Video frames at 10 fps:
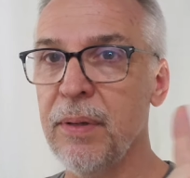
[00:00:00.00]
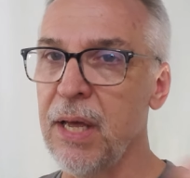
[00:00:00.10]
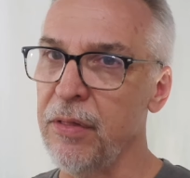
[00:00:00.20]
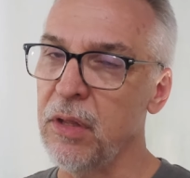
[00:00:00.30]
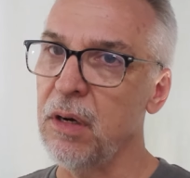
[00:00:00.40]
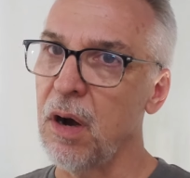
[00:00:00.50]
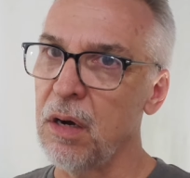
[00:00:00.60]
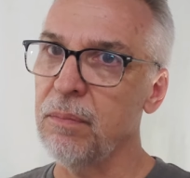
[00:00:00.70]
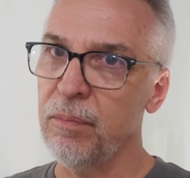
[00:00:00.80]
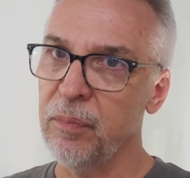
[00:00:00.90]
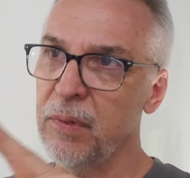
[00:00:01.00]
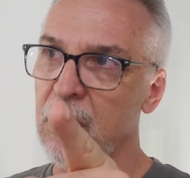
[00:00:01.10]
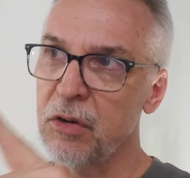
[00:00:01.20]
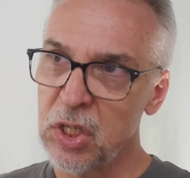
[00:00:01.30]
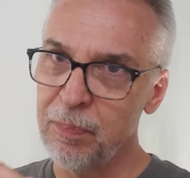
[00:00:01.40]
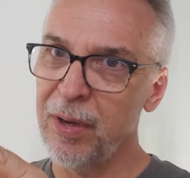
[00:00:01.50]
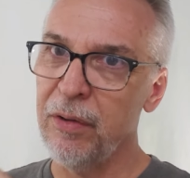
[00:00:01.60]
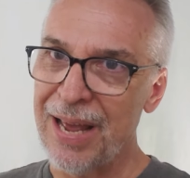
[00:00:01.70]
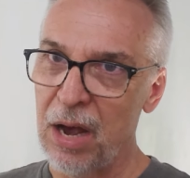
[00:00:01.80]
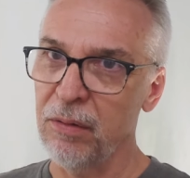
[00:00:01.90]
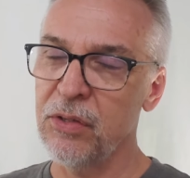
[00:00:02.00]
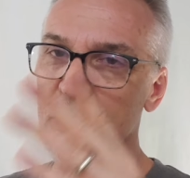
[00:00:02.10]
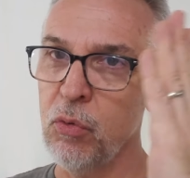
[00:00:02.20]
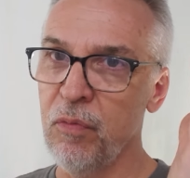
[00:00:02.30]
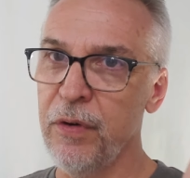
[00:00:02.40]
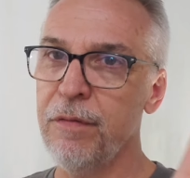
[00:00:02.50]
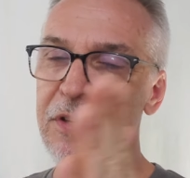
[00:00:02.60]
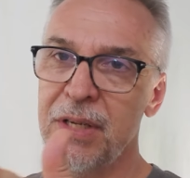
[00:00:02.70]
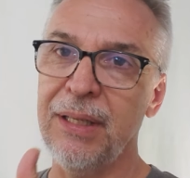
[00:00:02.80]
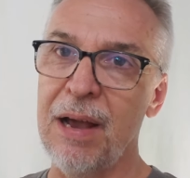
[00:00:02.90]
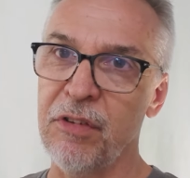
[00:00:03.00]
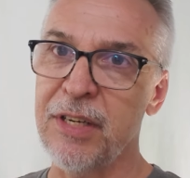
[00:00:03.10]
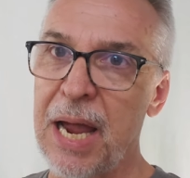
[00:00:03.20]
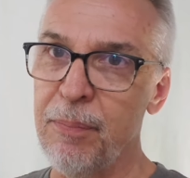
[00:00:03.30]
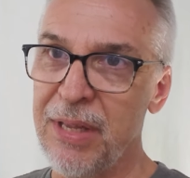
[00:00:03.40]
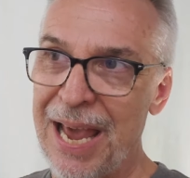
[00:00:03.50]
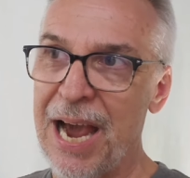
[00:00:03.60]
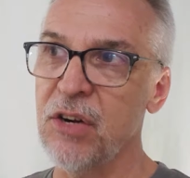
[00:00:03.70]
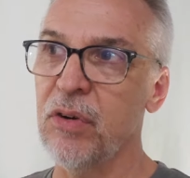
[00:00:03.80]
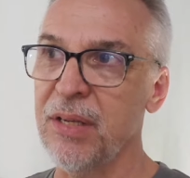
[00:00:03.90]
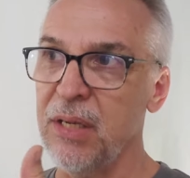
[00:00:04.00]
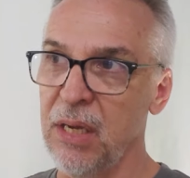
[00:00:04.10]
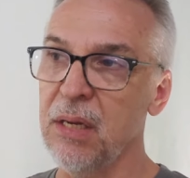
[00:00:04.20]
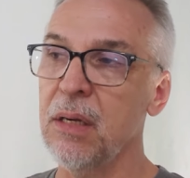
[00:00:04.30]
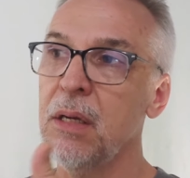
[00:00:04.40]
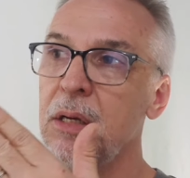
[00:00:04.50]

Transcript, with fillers: Now there are they are spelled out, so you would physically have to type the address in